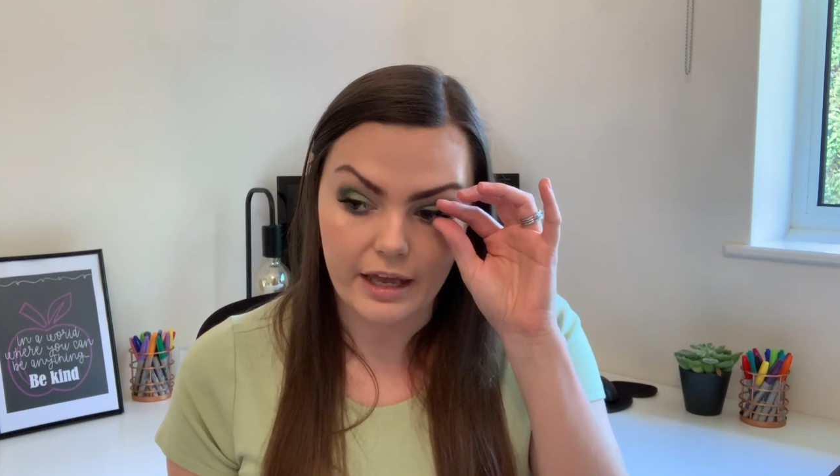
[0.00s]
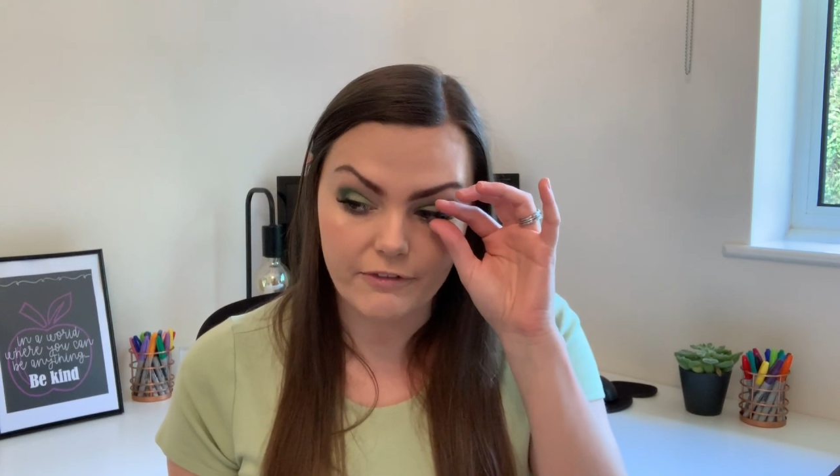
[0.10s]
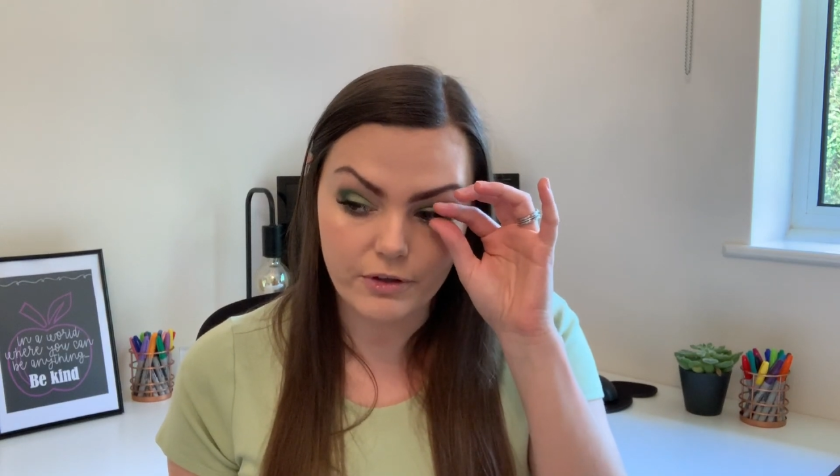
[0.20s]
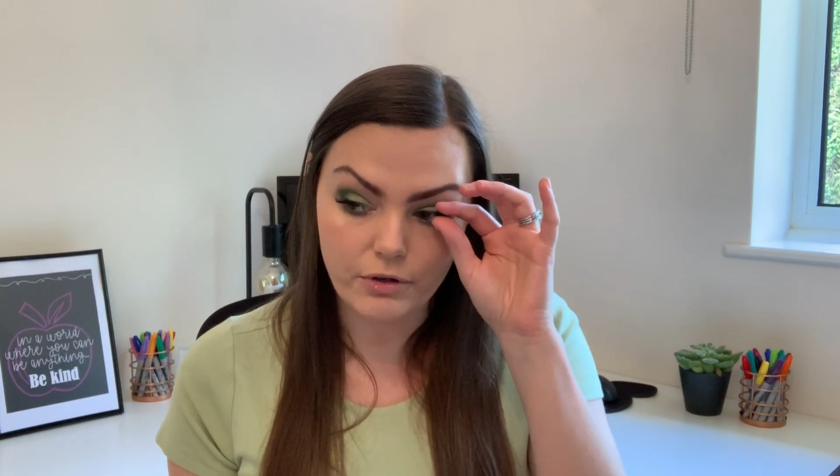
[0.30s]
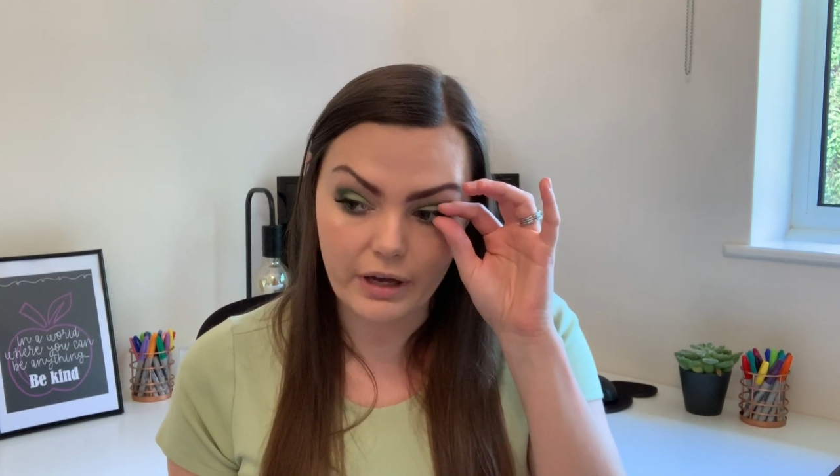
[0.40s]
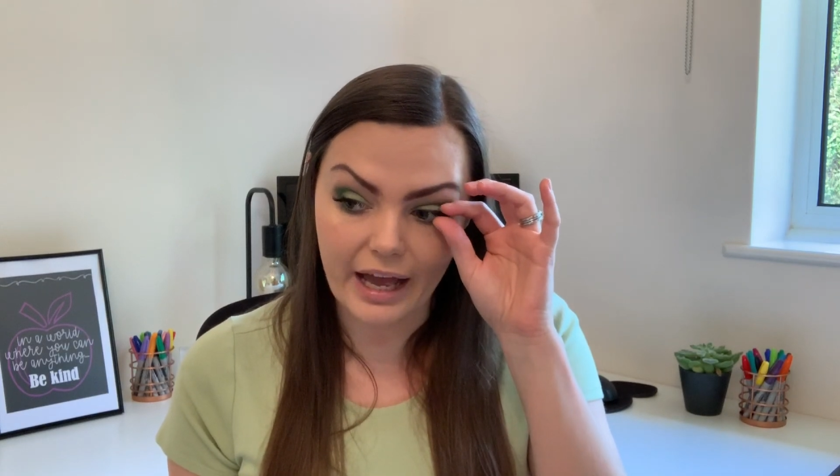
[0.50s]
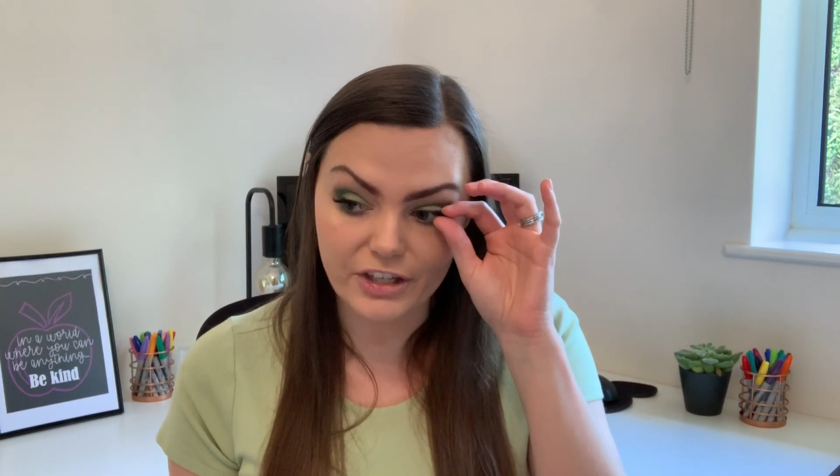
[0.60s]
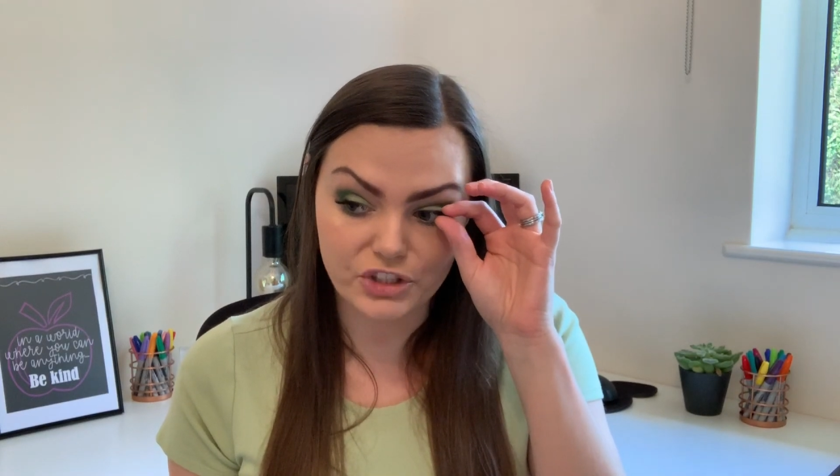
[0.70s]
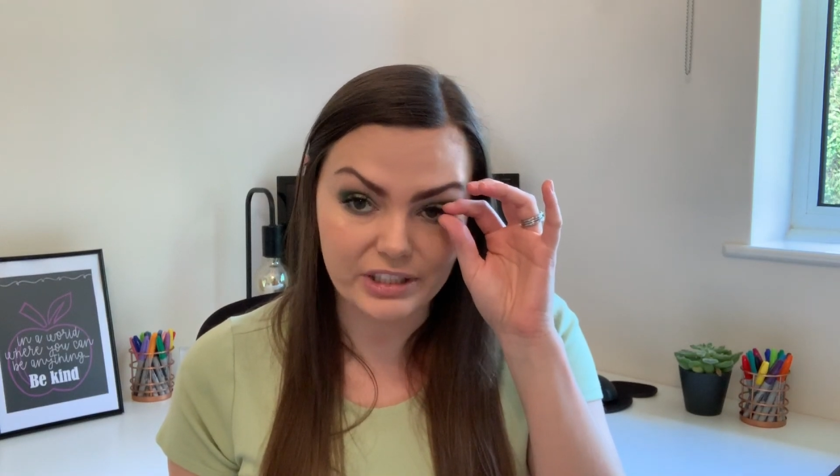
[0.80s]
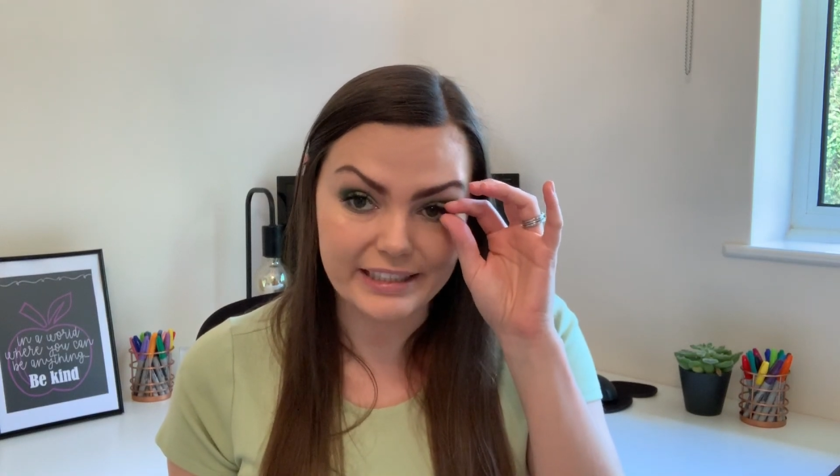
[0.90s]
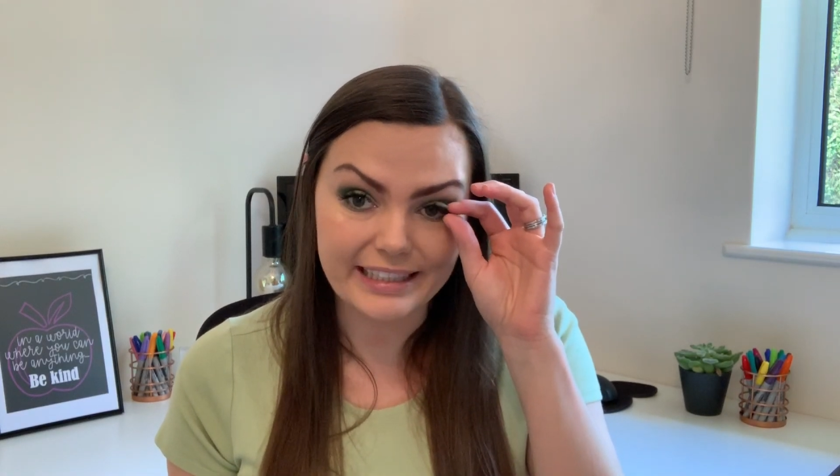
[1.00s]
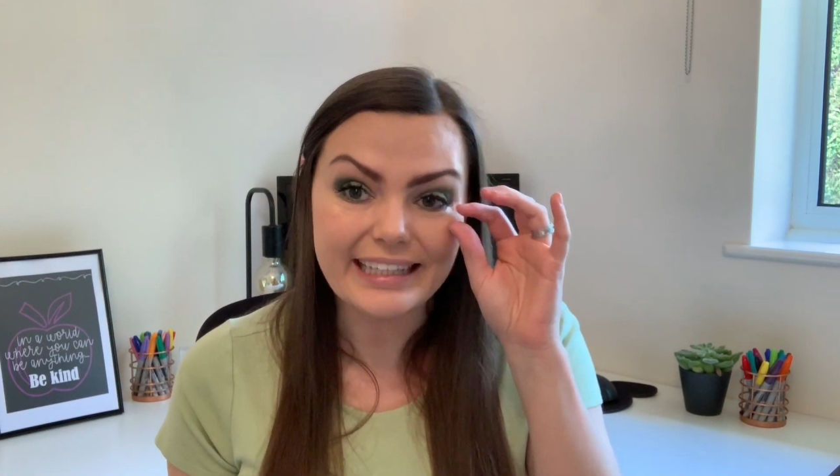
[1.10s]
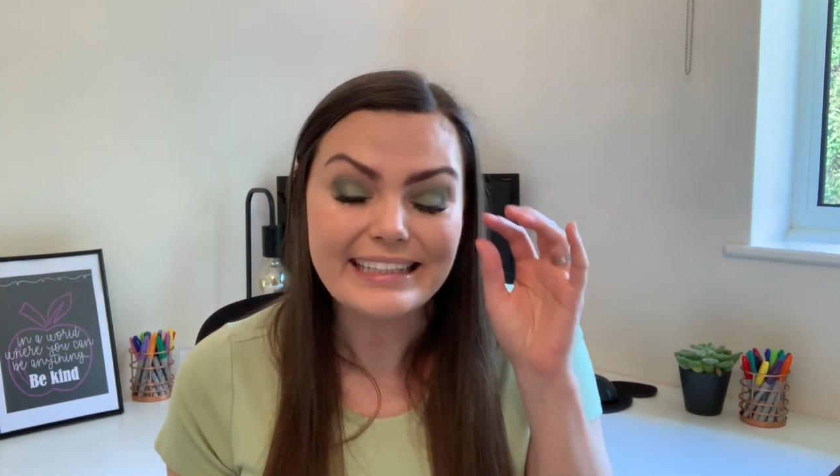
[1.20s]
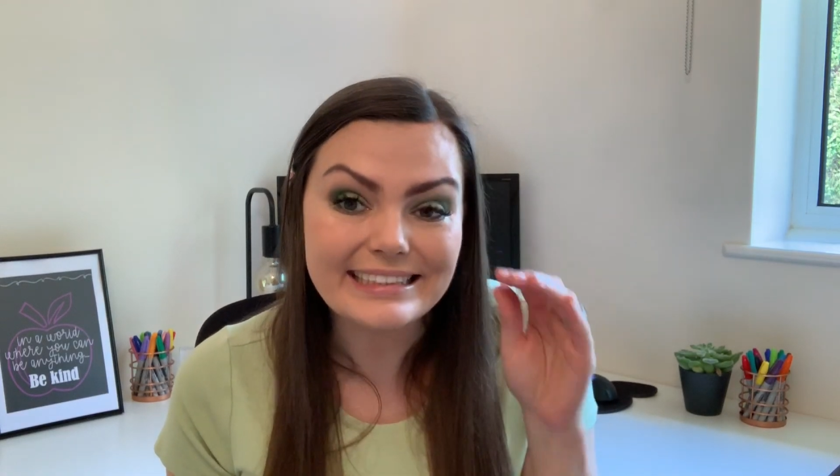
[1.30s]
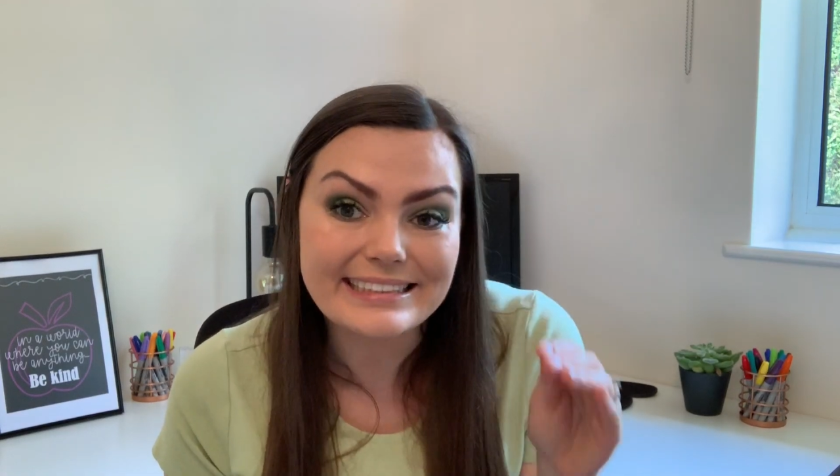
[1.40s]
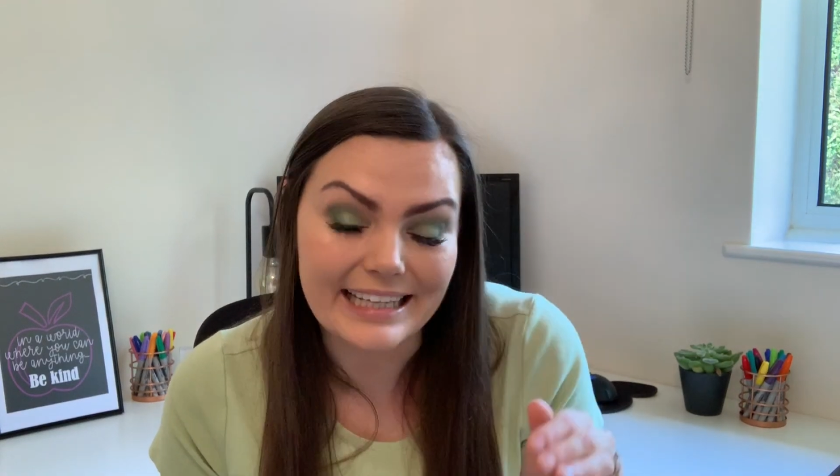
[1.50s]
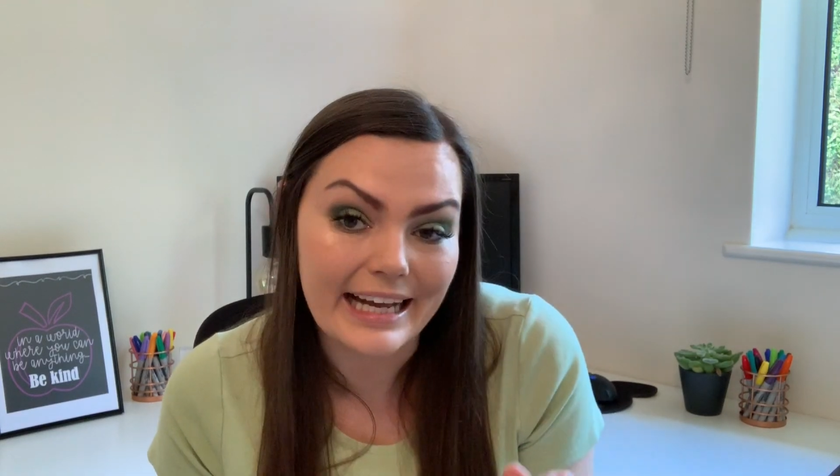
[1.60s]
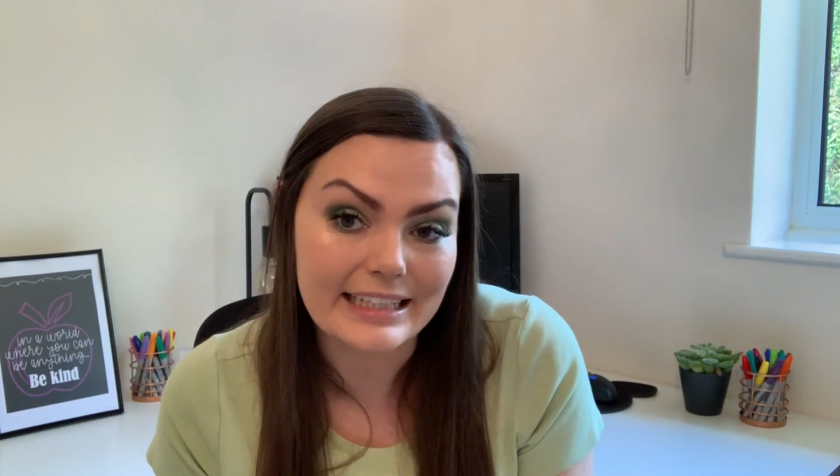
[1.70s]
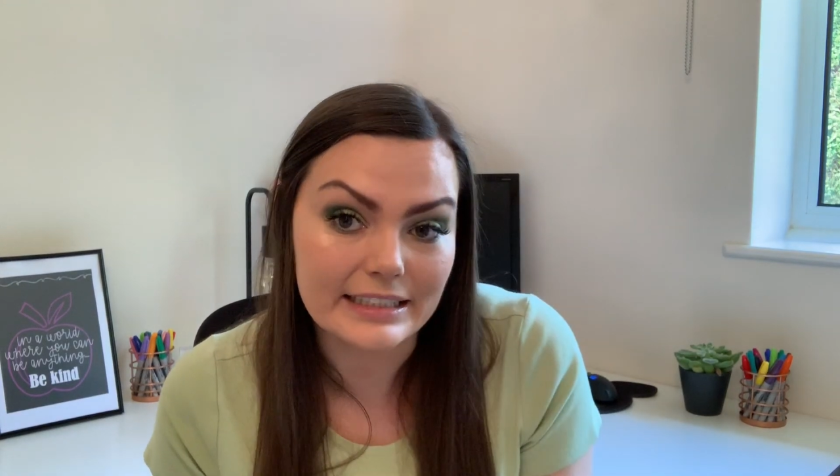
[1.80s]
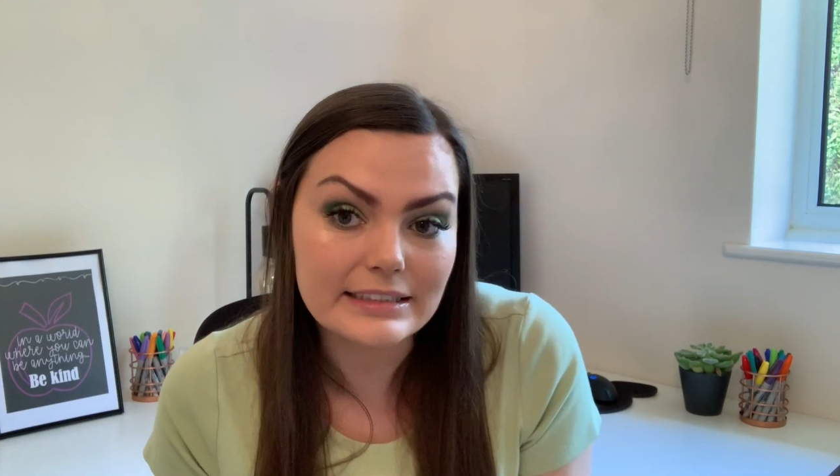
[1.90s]
If you don't actually need
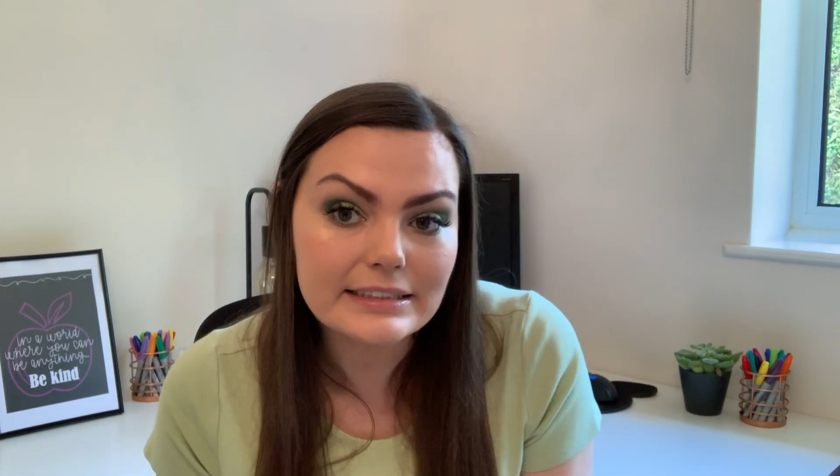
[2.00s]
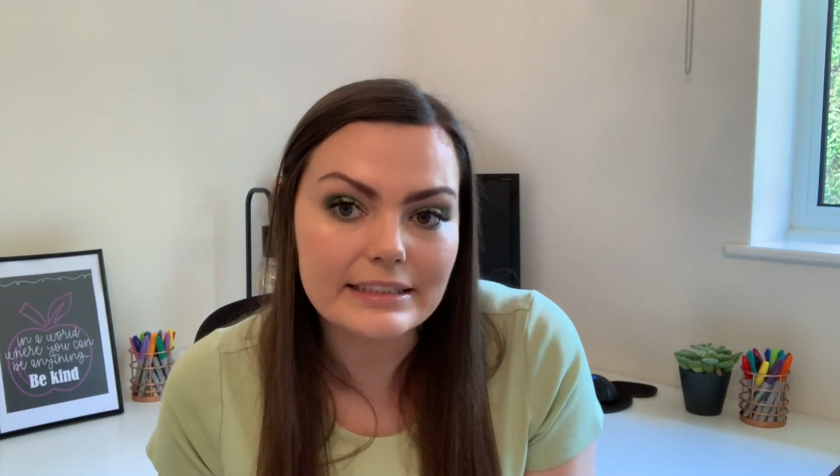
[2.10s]
silence,